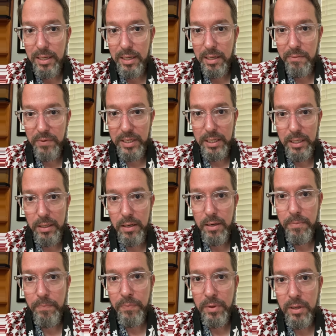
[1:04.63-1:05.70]
of need.
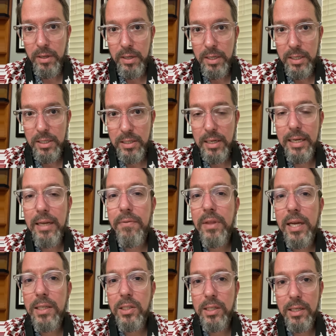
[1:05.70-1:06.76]
So I give
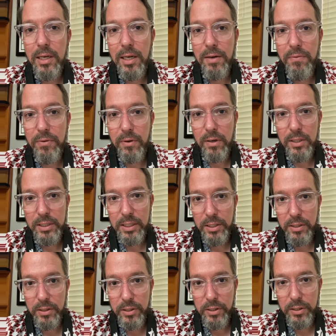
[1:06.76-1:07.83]
thanks to God for our
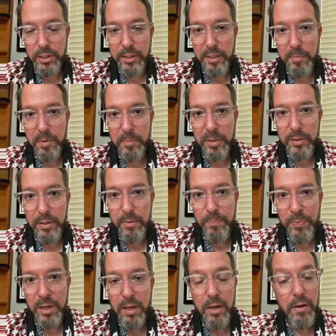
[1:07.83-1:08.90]
sister church in Kumamoto,
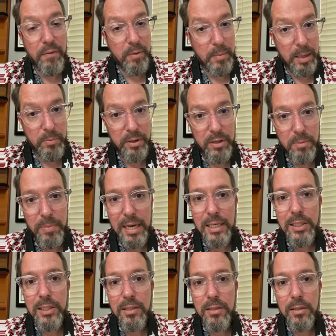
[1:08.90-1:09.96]
for my brother
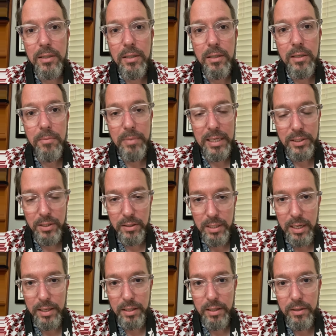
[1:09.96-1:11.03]
pastor, Pastor
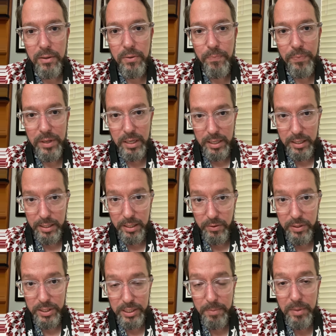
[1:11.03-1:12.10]
Tateno in
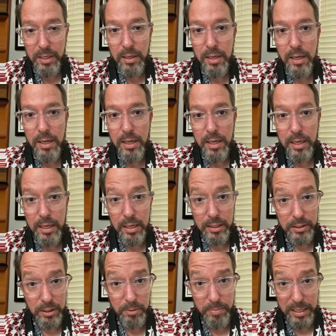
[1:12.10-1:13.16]
Hiroshima, and
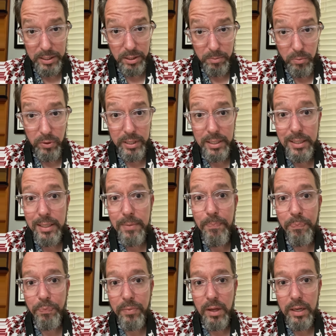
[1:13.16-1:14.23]
also Pastor Morita
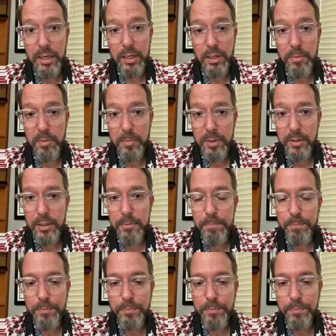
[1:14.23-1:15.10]
in Kumamoto.